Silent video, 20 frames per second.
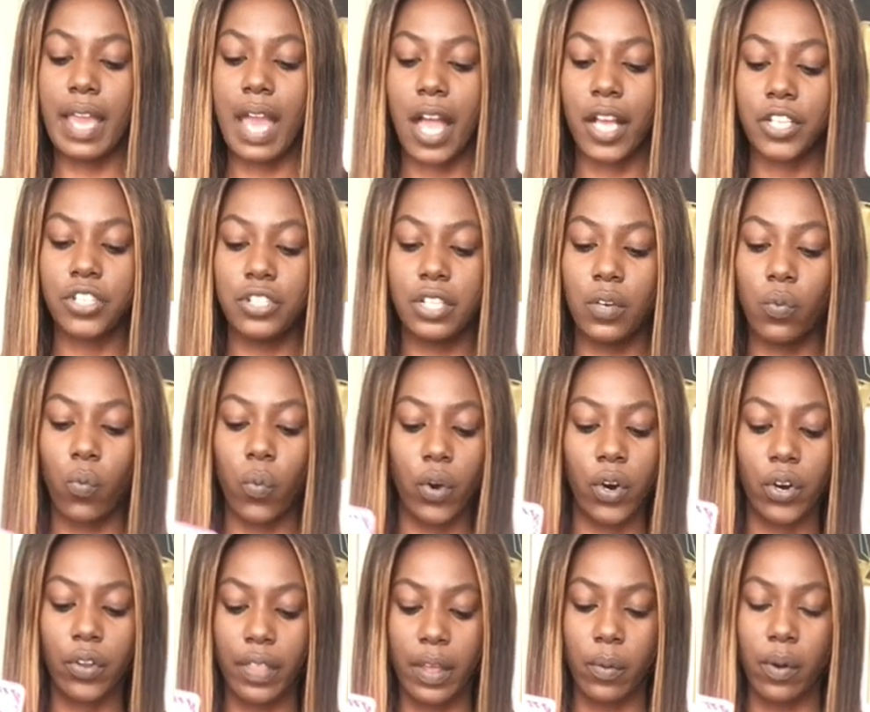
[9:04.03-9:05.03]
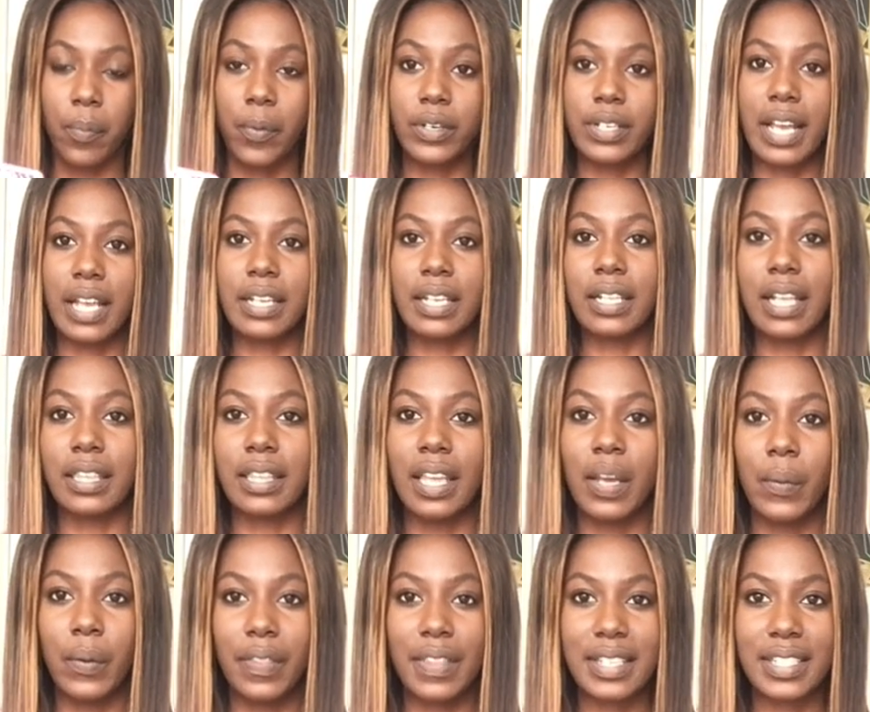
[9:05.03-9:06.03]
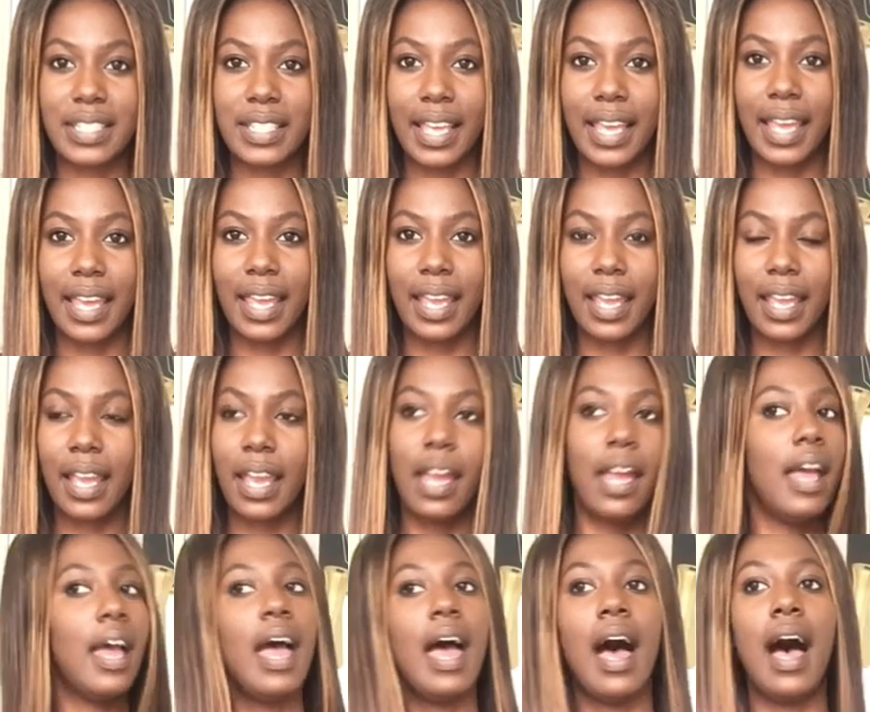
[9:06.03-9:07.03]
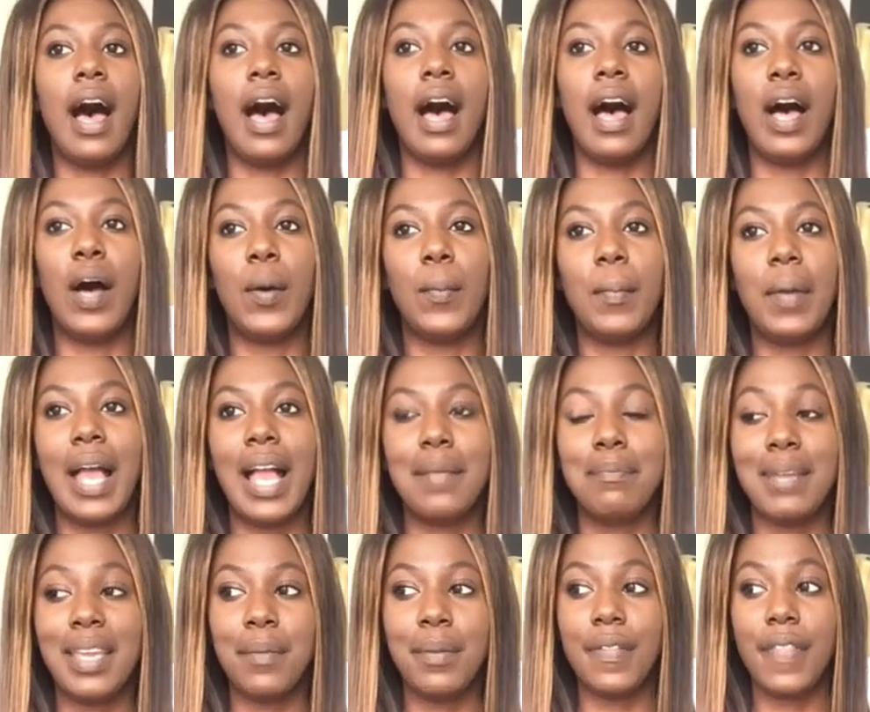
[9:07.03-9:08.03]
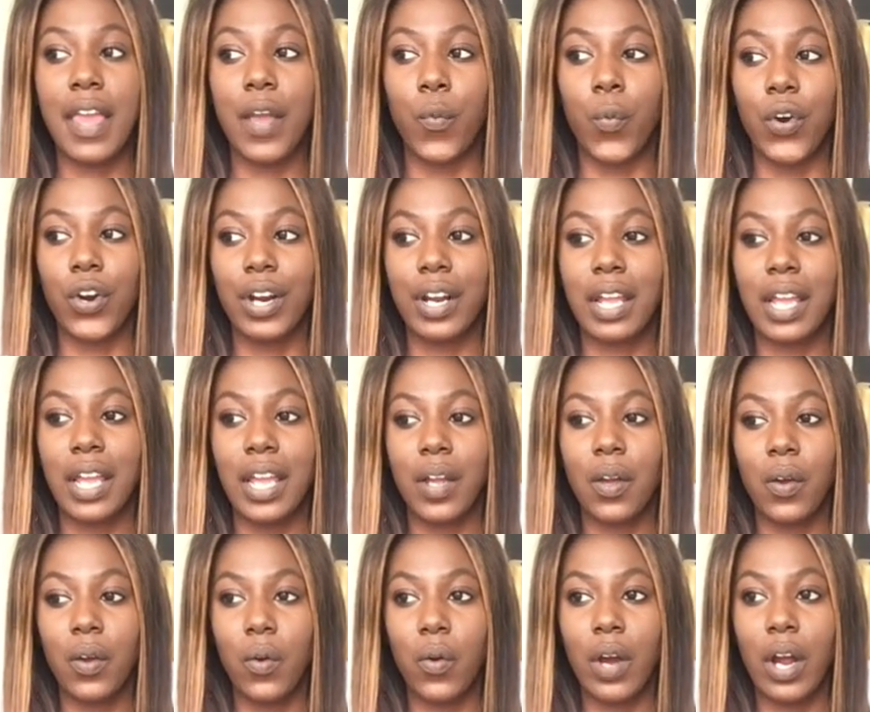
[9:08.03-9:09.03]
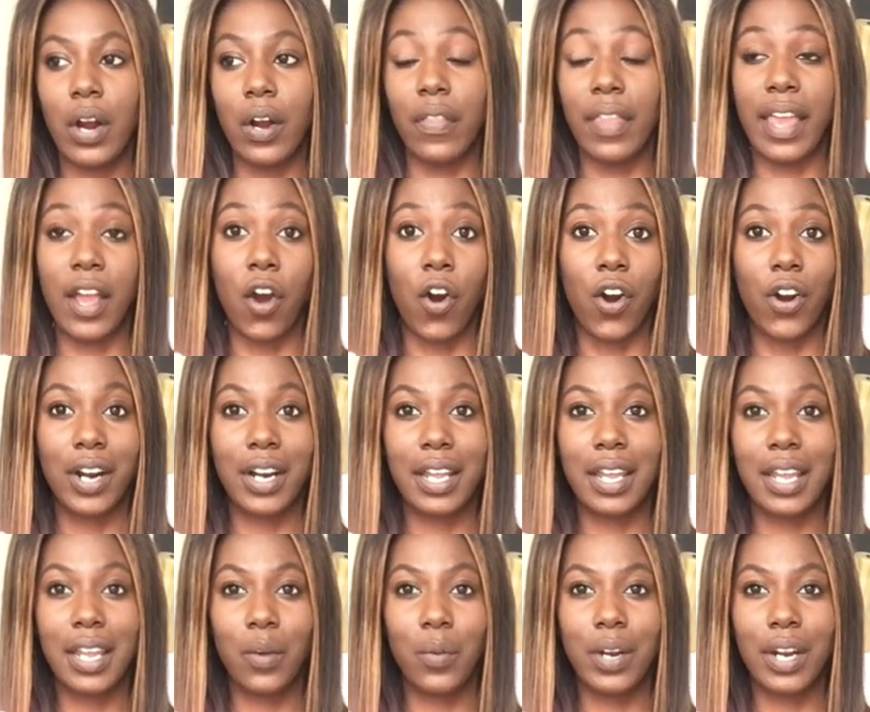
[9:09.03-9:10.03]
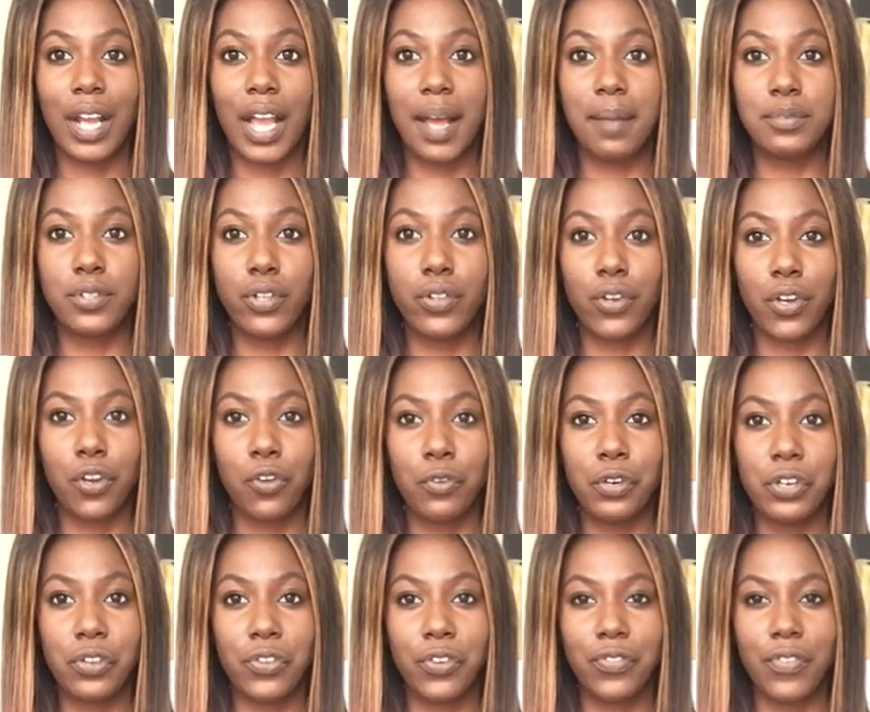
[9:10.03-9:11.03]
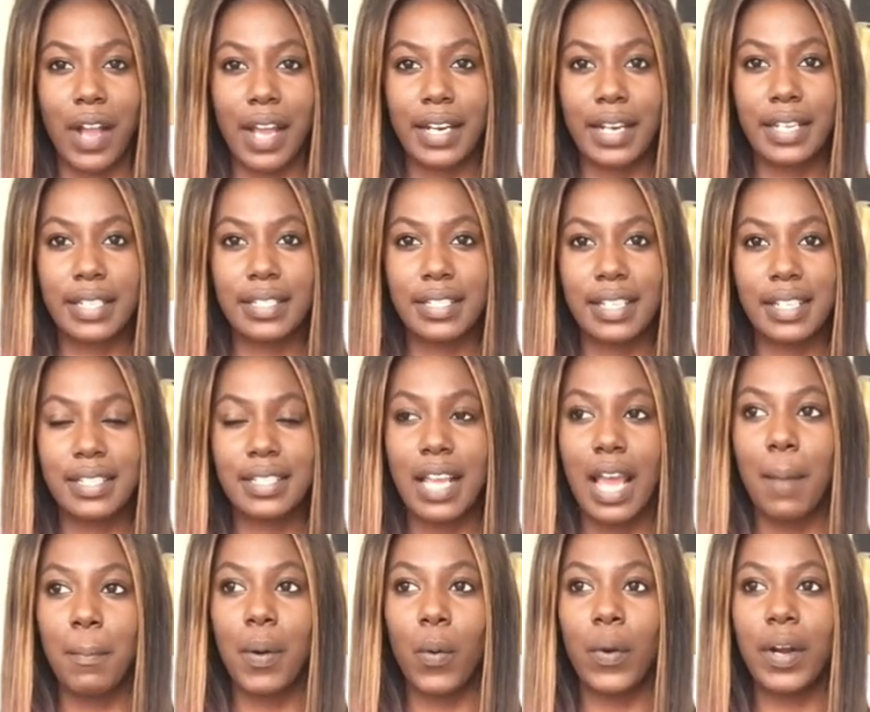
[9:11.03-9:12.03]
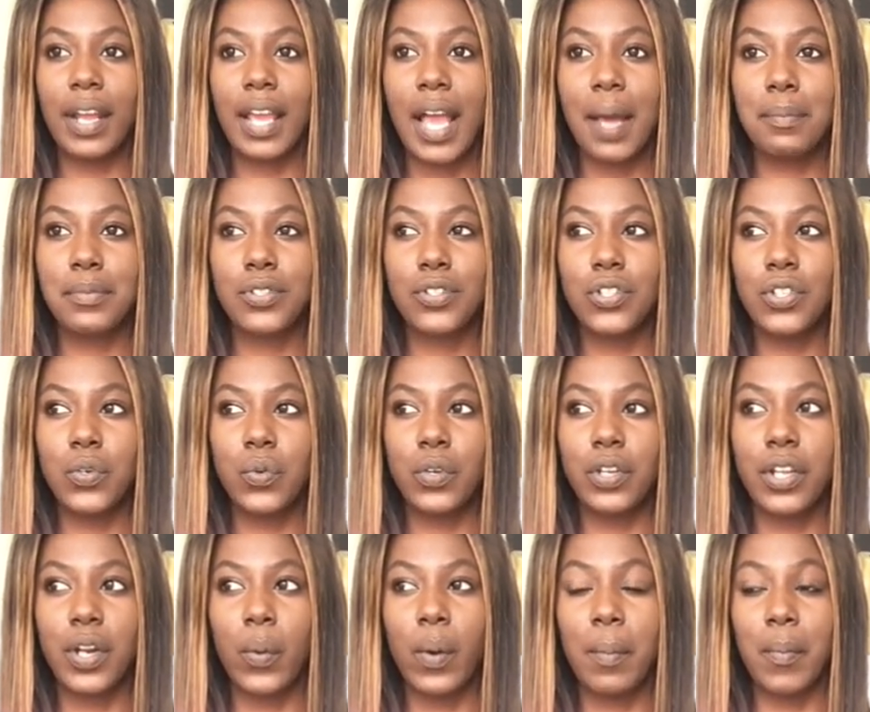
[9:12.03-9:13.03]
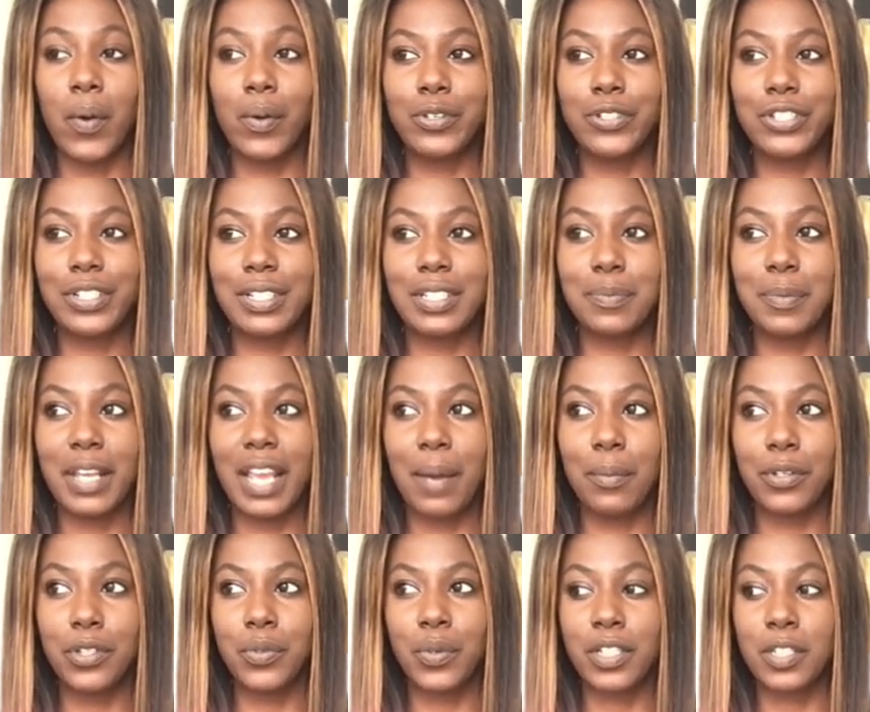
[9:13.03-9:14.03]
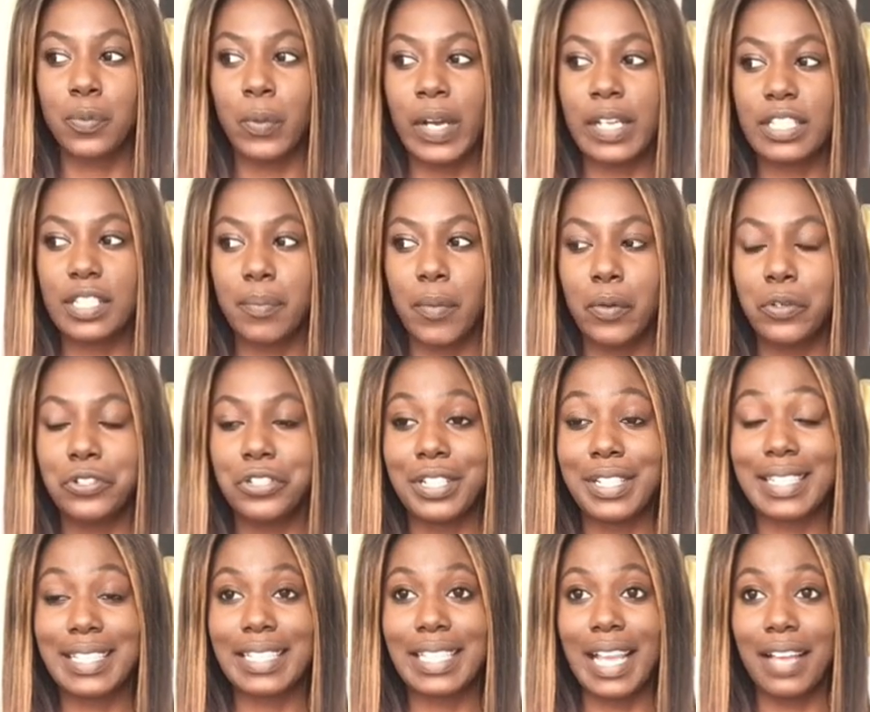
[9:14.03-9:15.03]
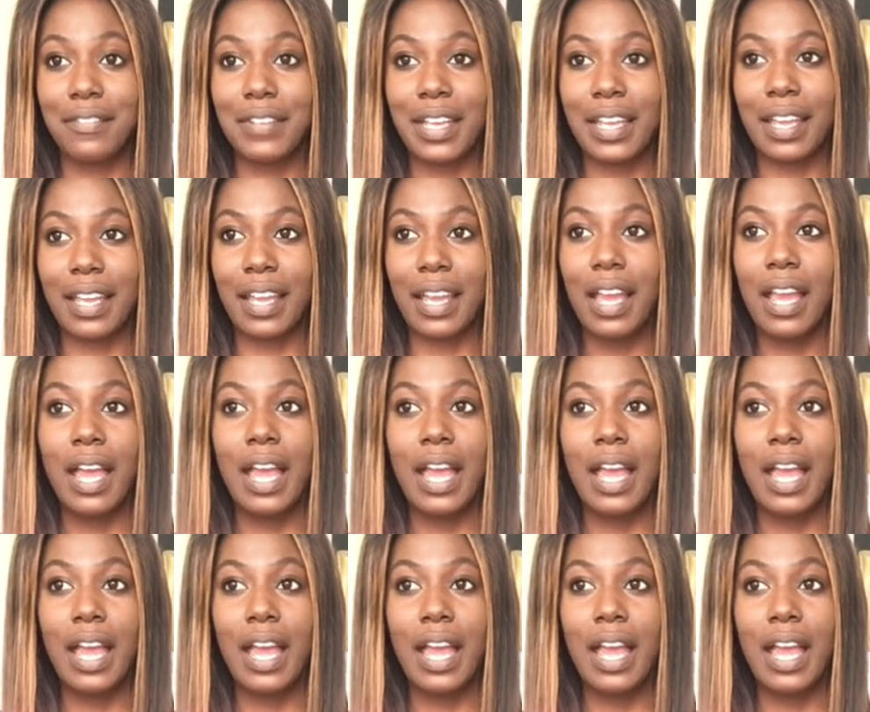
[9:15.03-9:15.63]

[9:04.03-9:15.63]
actually were. They were pretending like they were this king. And maybe they were a king or they are a king when it comes to their career, their finances. But when it comes to, you know, emotions, being able to express emotions, loving